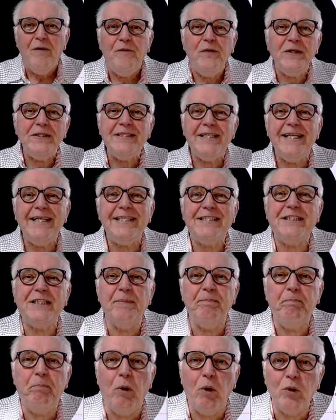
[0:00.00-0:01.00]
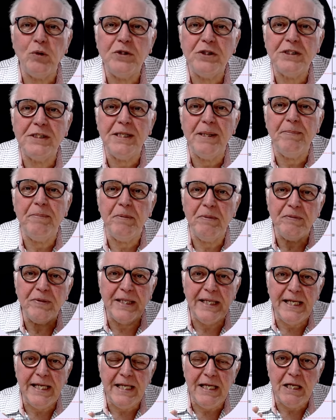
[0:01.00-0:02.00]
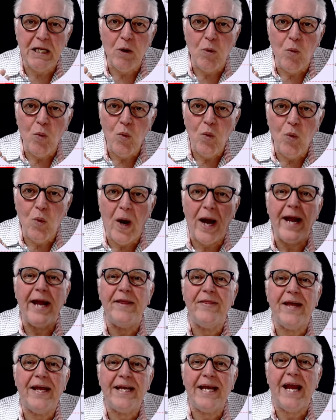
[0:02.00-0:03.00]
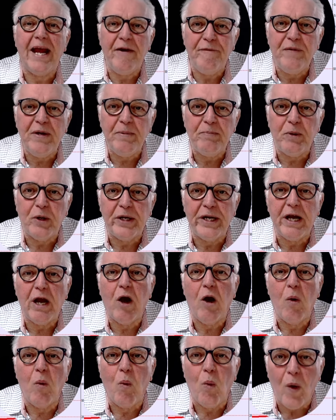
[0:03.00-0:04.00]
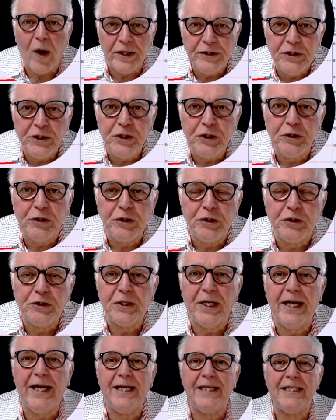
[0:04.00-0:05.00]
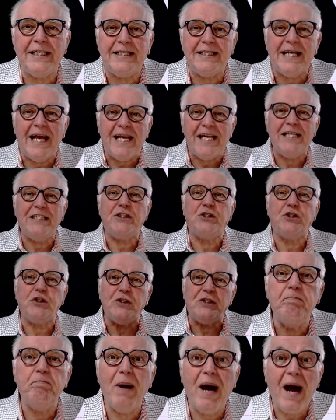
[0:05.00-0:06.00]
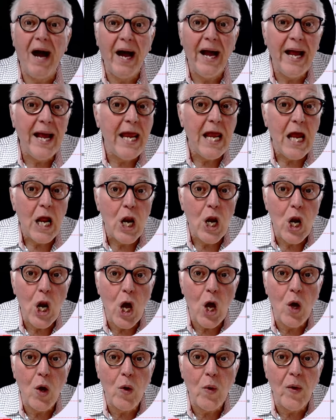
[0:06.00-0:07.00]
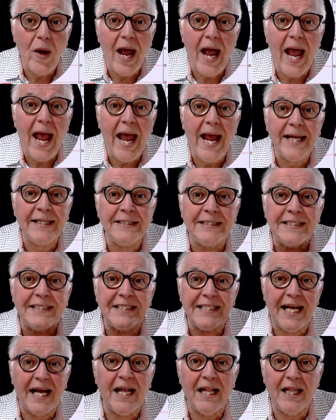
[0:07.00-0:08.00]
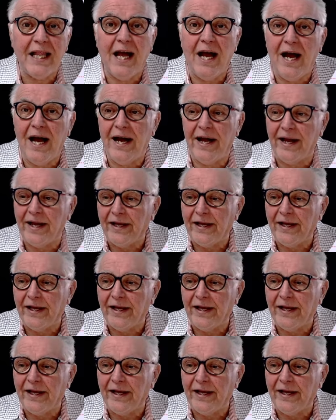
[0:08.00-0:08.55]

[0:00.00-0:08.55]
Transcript: Firstly, it supports the, the way that everybody wants you to trade, and that is to buy low and sell high.